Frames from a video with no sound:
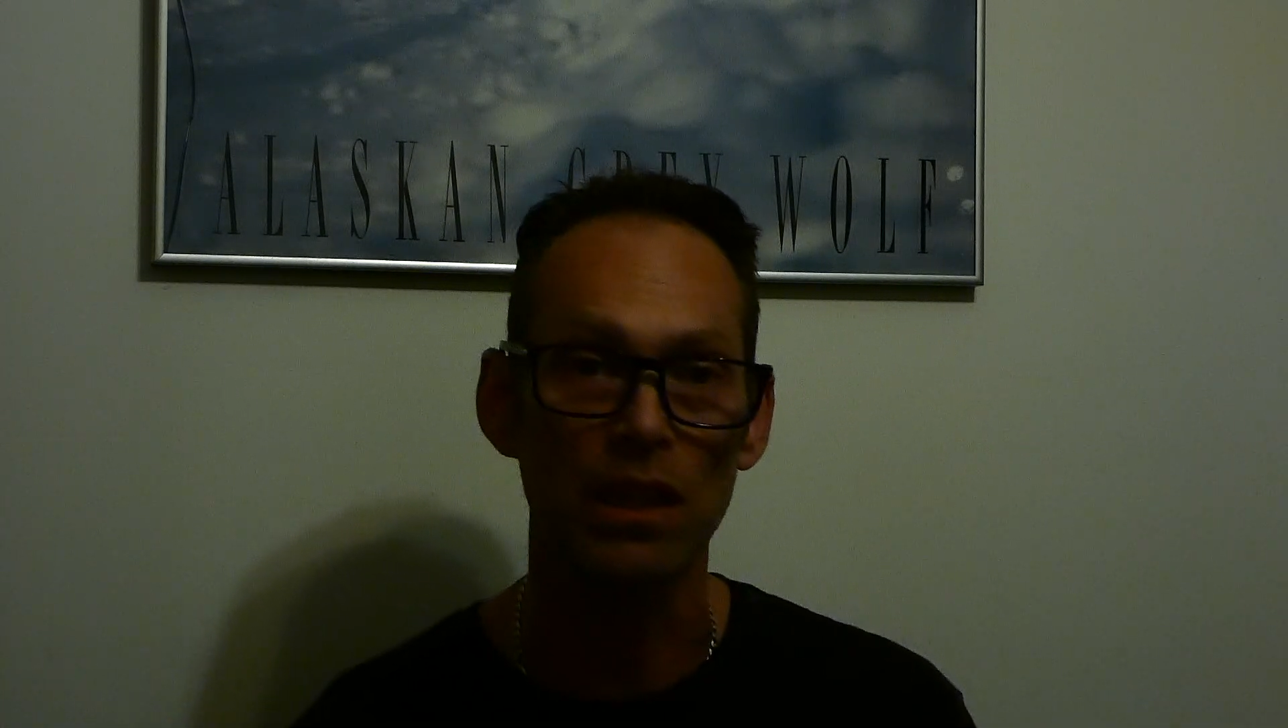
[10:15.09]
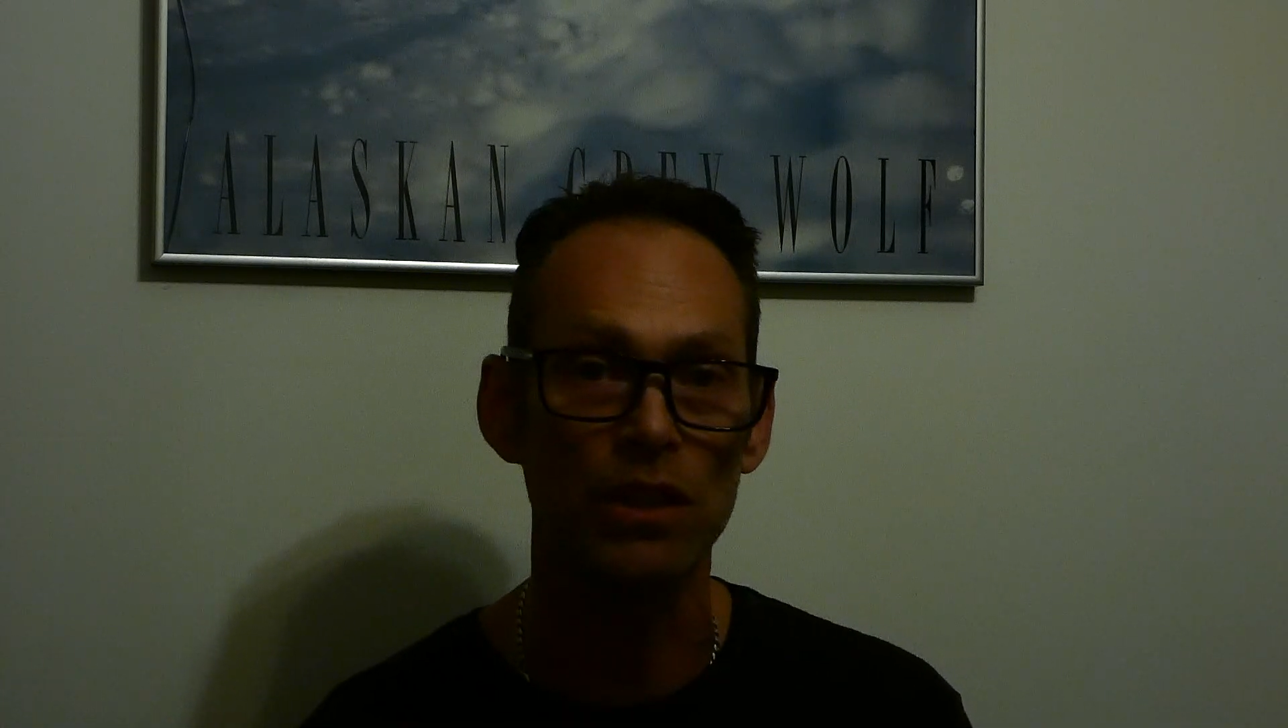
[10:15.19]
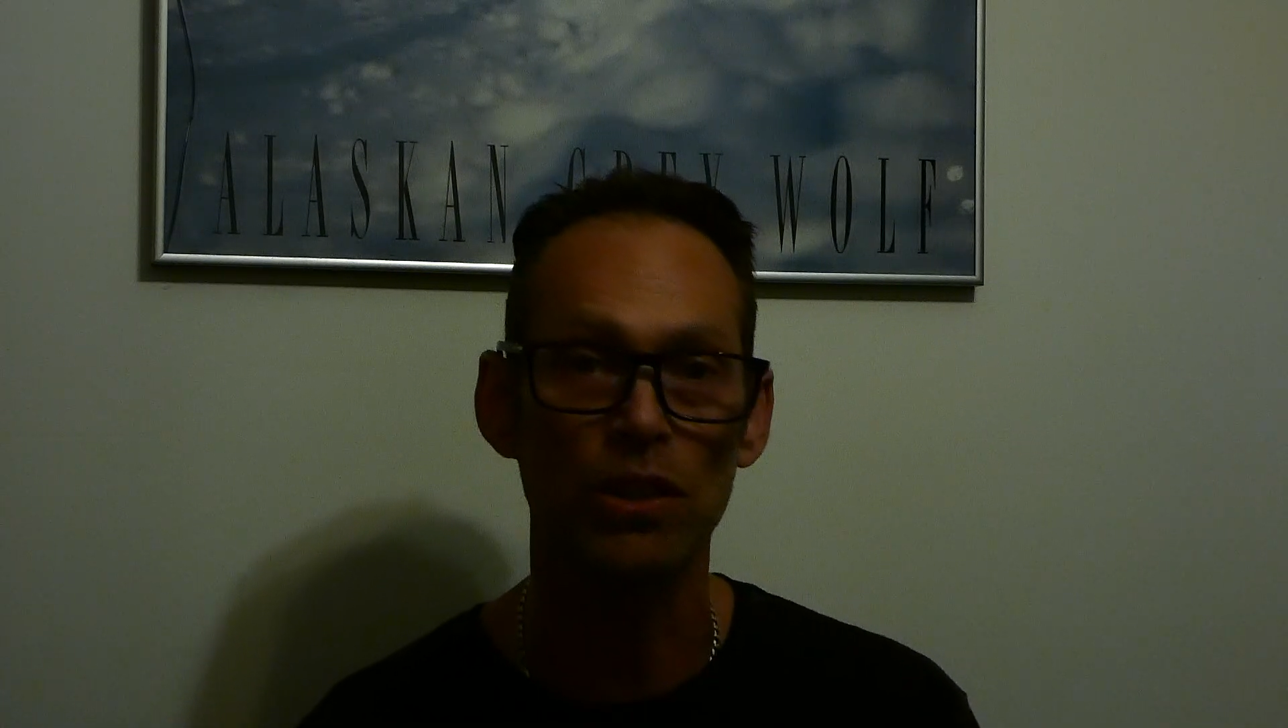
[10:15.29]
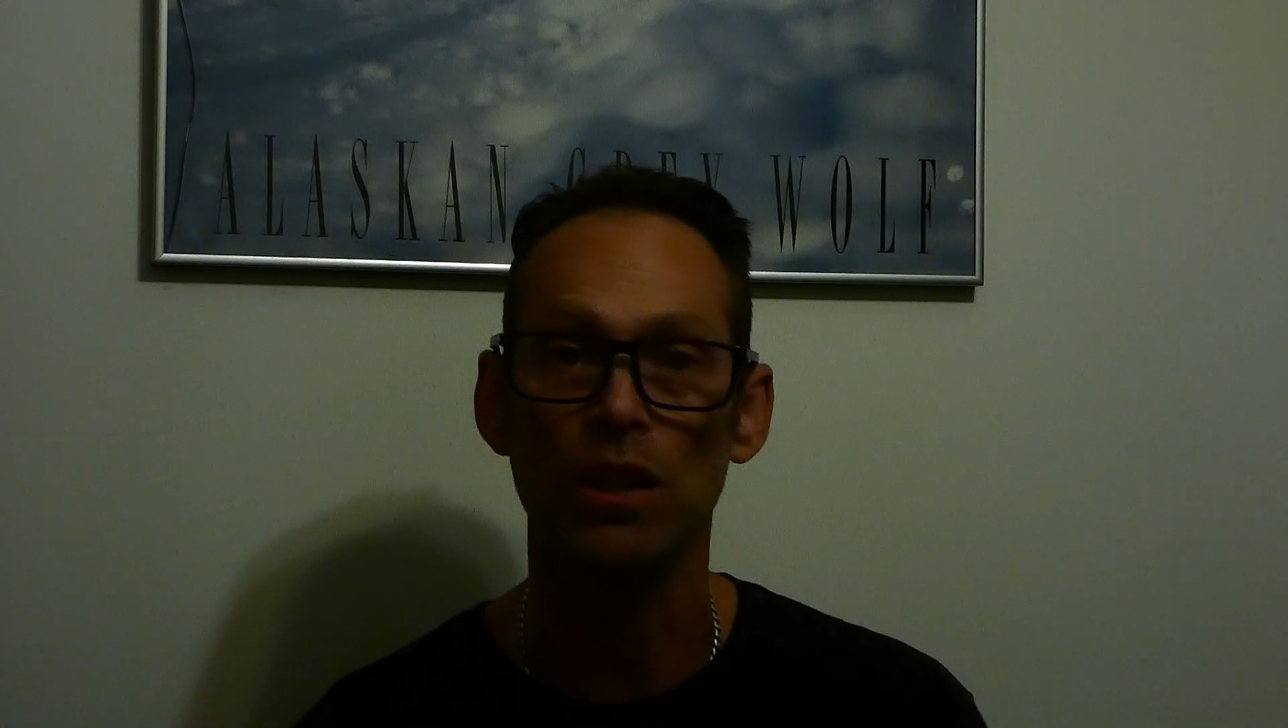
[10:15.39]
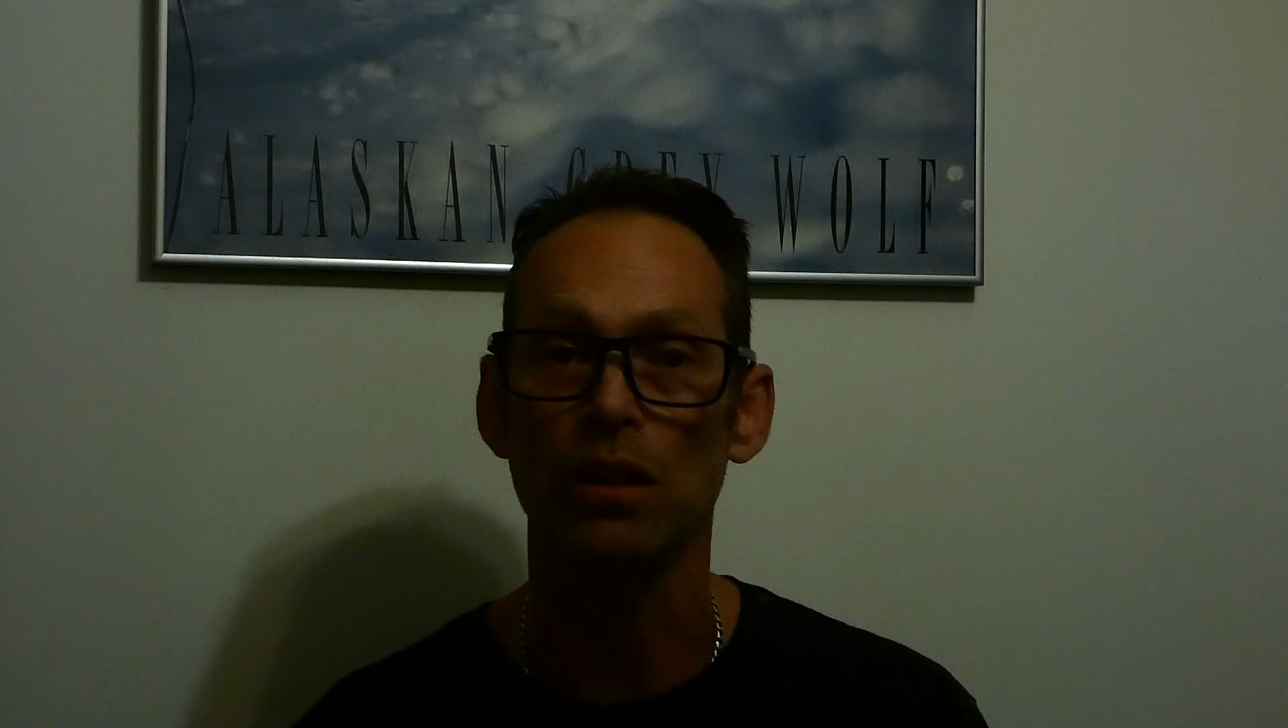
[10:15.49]

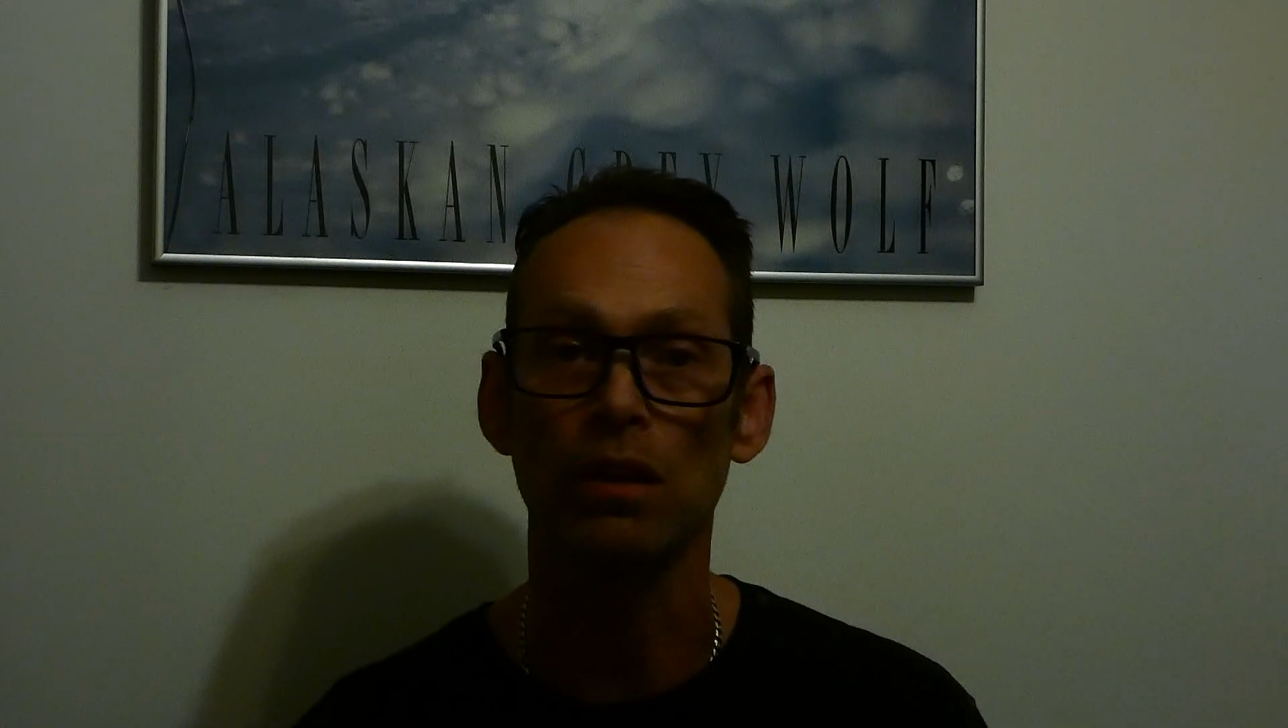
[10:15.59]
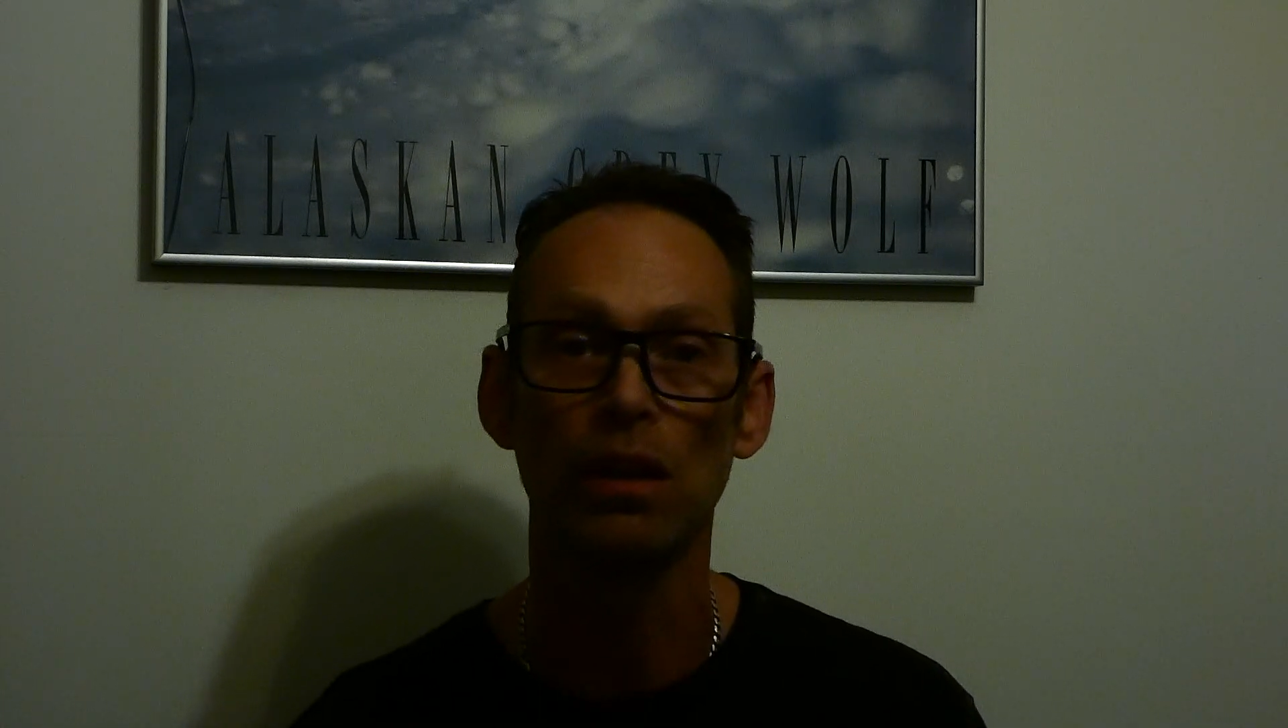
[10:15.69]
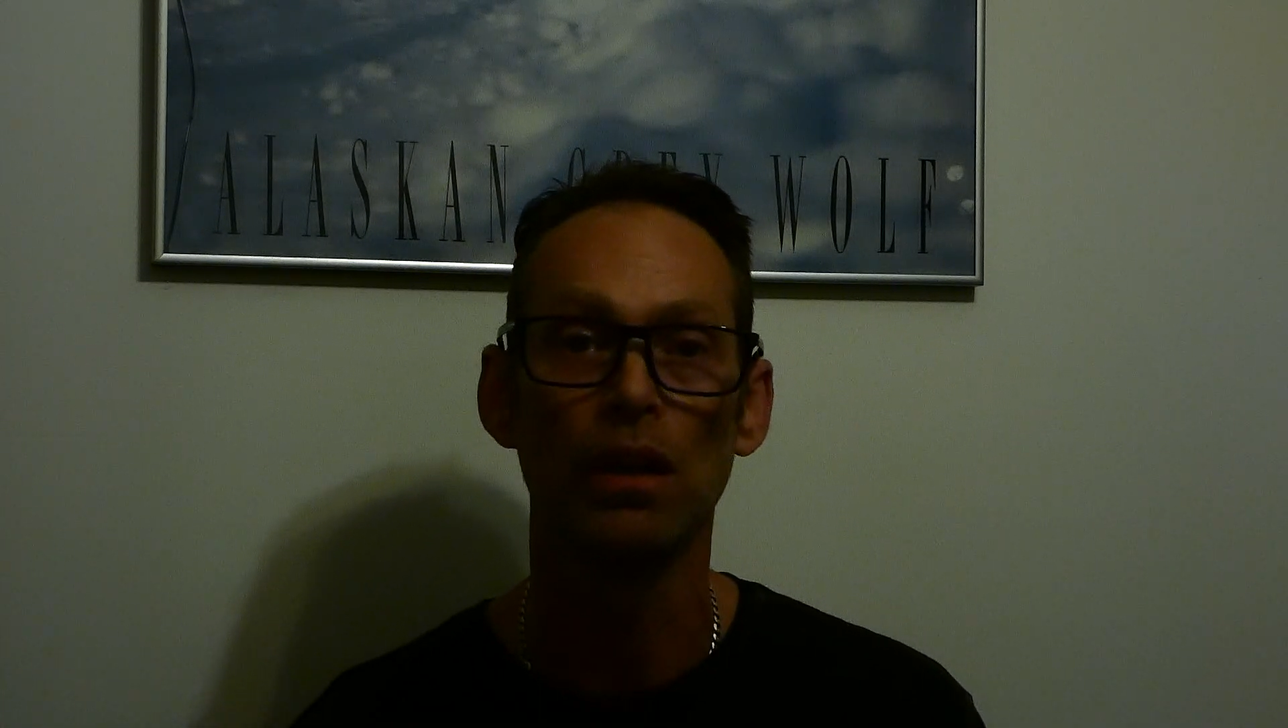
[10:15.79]
each year.